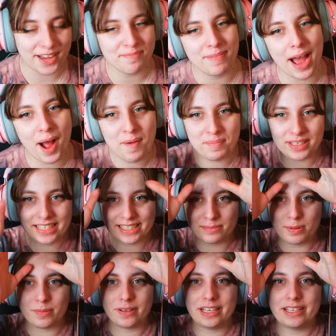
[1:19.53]
about because
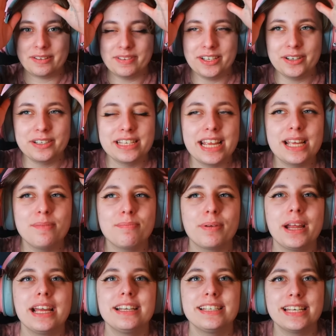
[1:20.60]
people are like, oh my god, take a
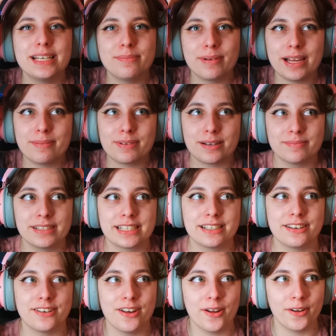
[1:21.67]
break, take a break. But I'm like,
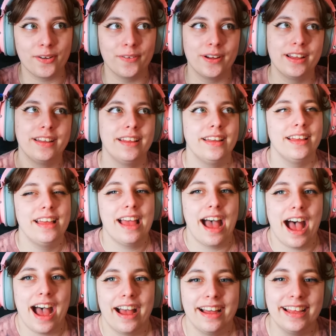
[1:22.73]
no,
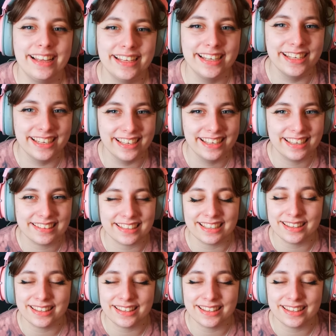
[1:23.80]
because uh,